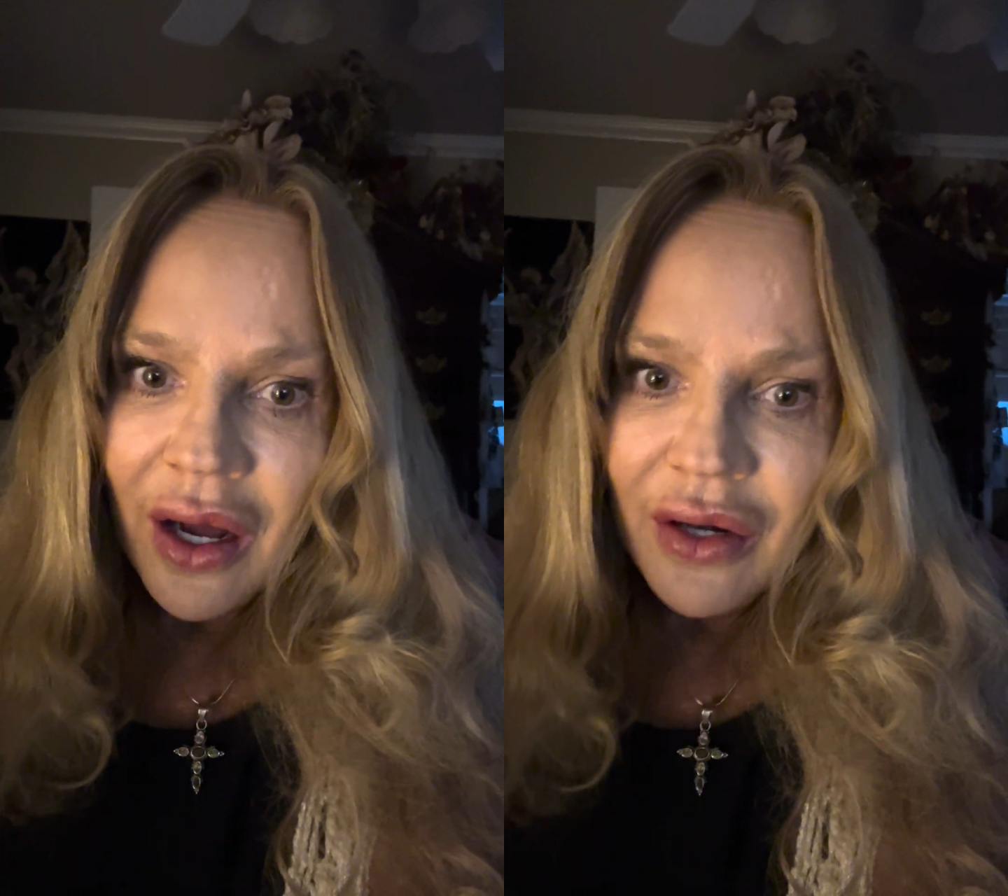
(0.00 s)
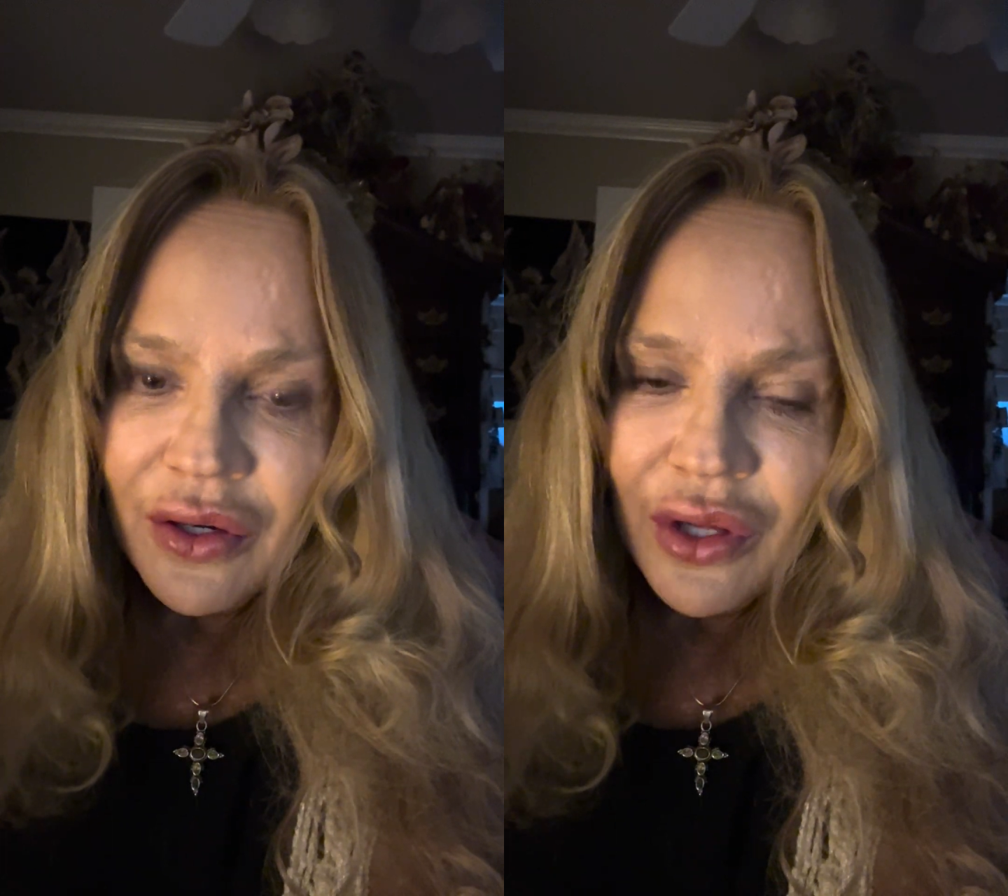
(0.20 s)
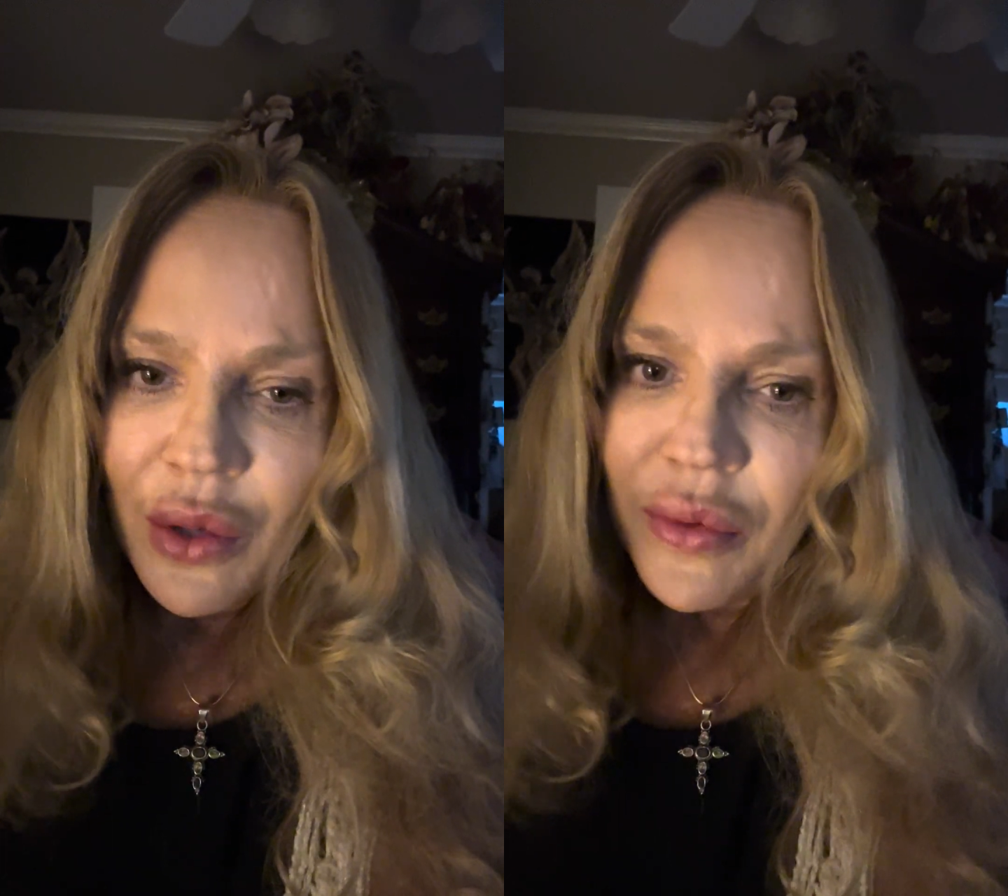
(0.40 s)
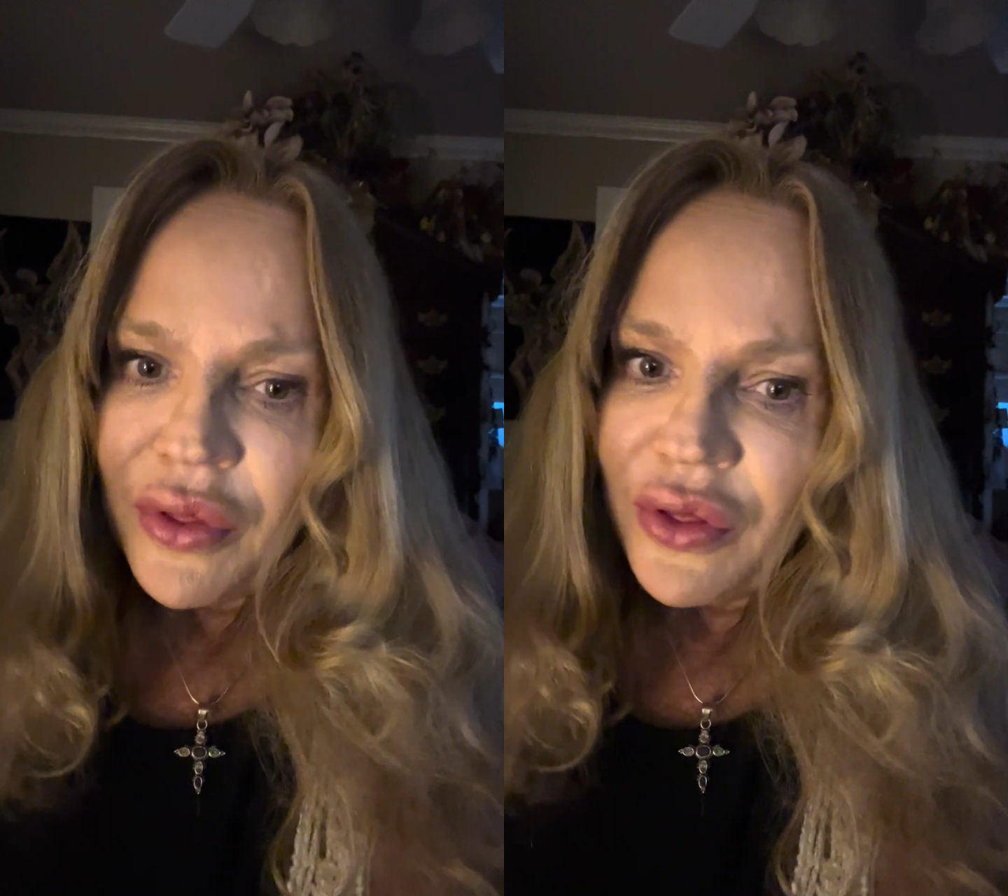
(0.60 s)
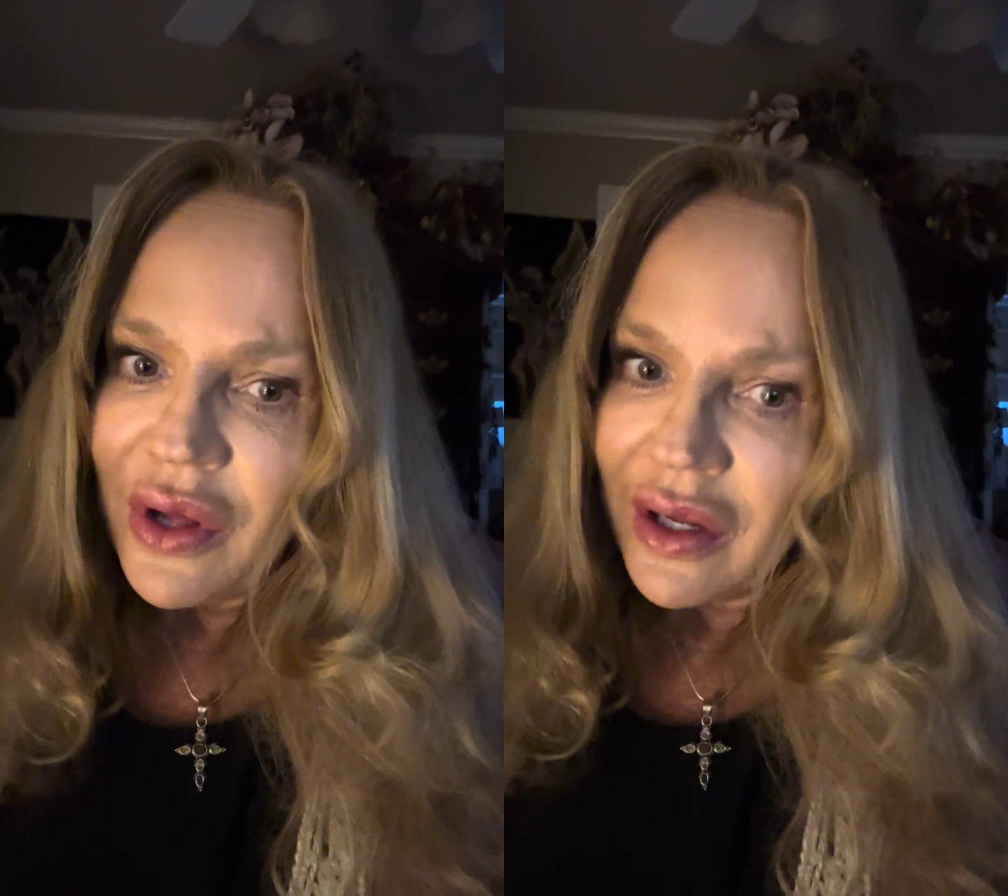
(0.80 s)
Do you
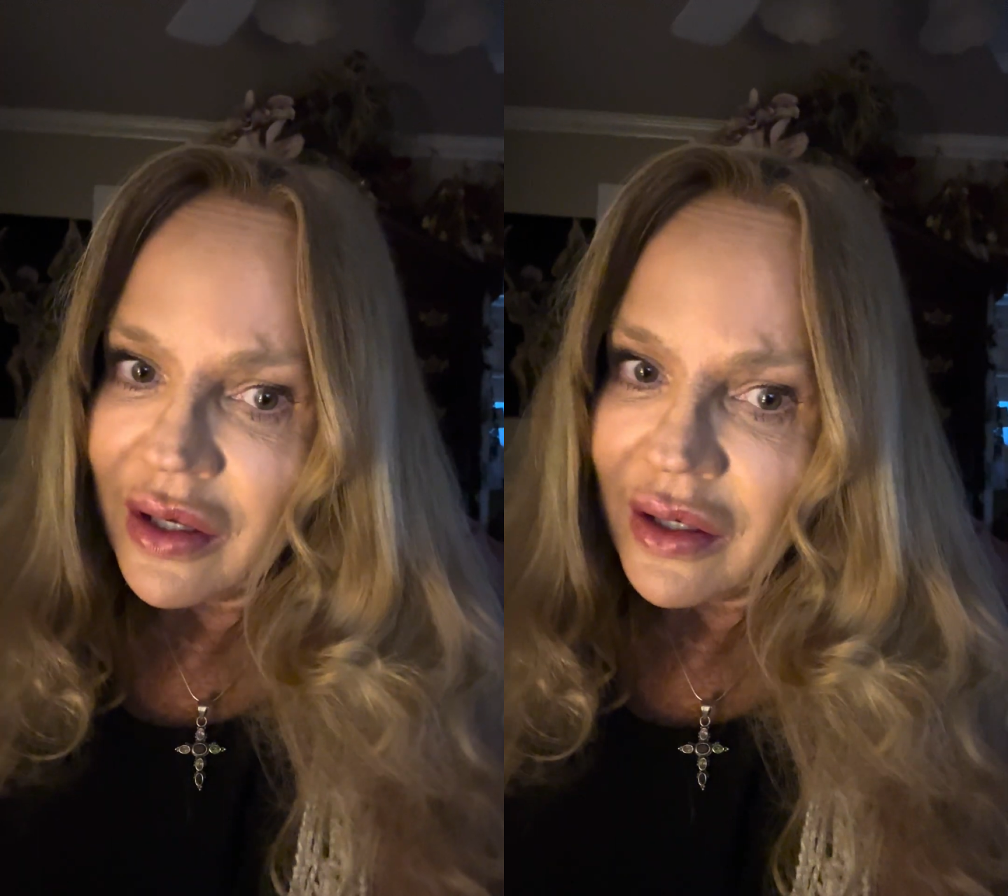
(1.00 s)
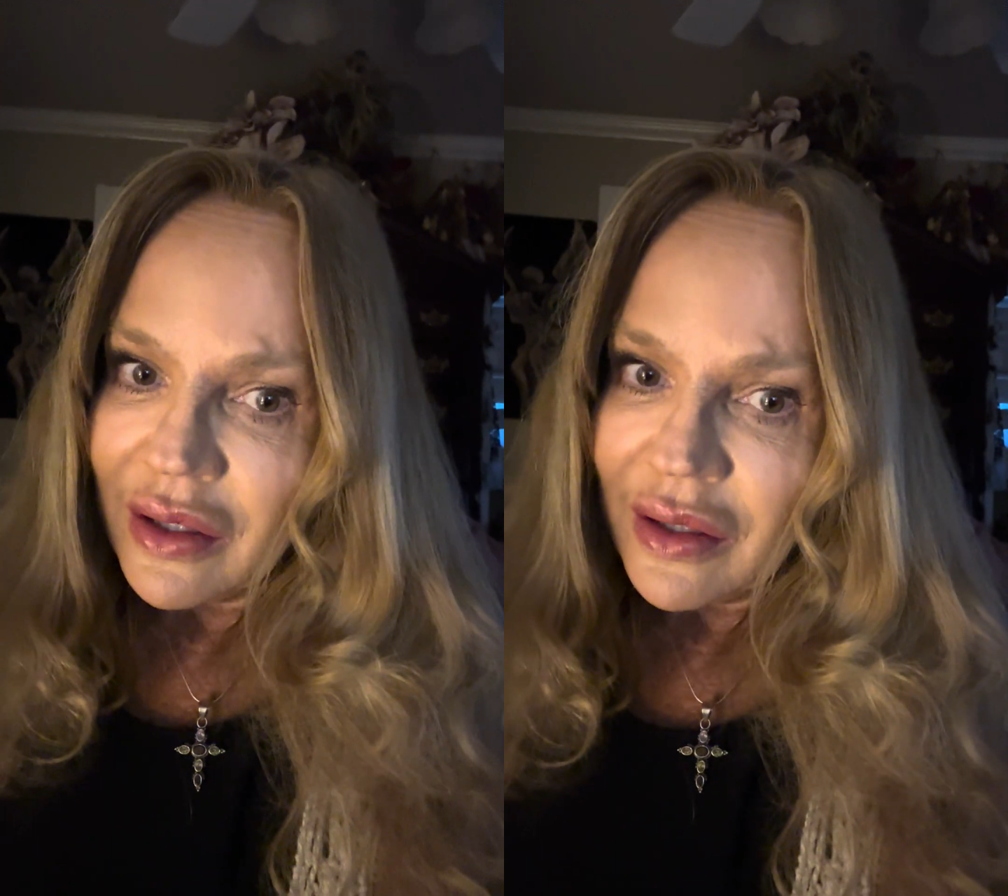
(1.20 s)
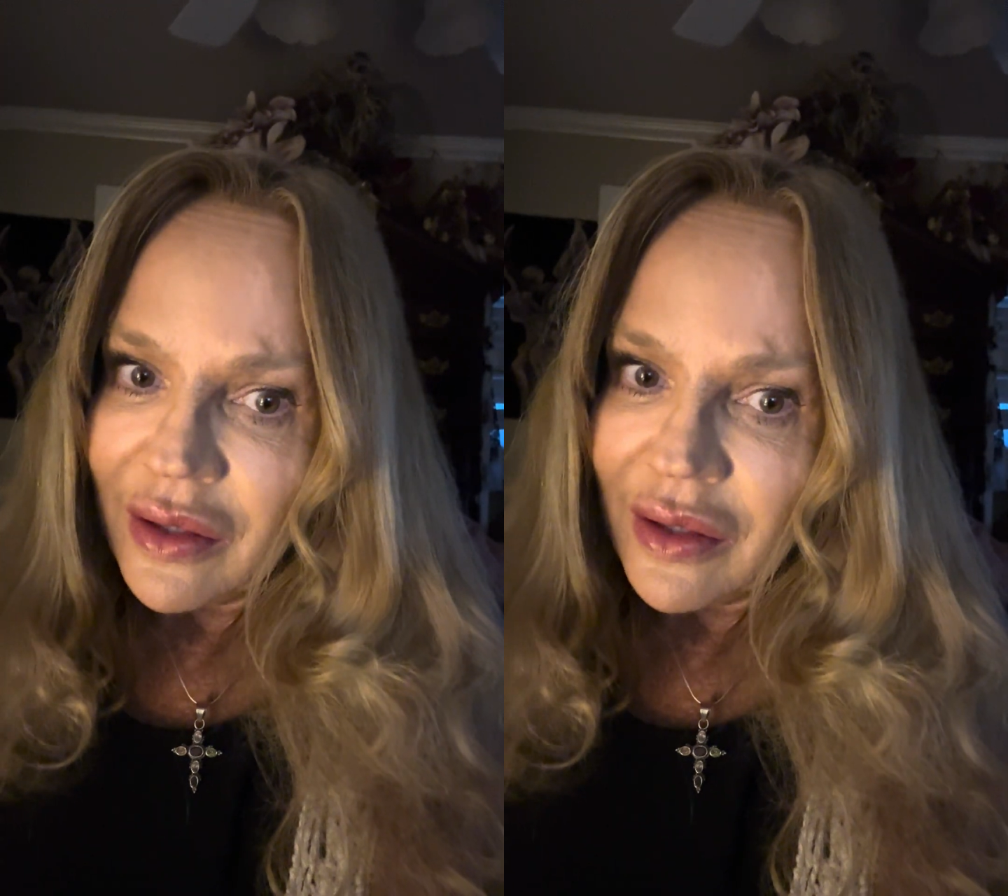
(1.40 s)
think